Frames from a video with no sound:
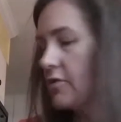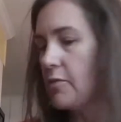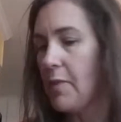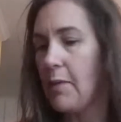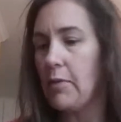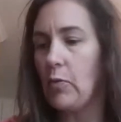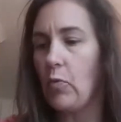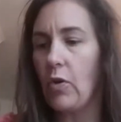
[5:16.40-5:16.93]
to
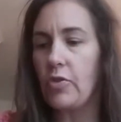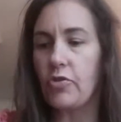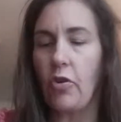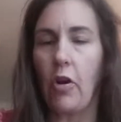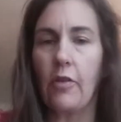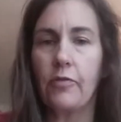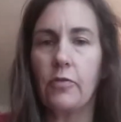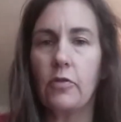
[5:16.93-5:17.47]
maybe 1
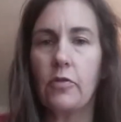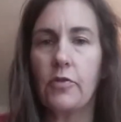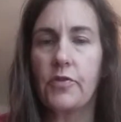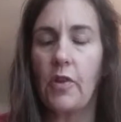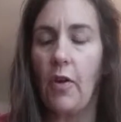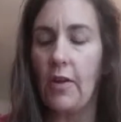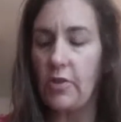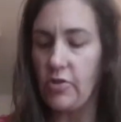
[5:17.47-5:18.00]
jar full.
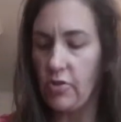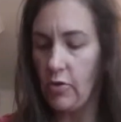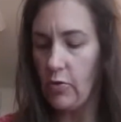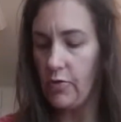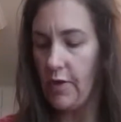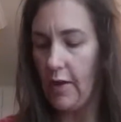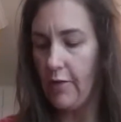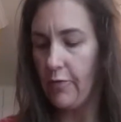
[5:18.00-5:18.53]
So I just
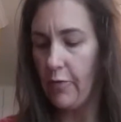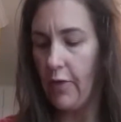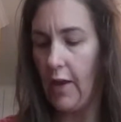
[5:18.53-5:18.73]
used that for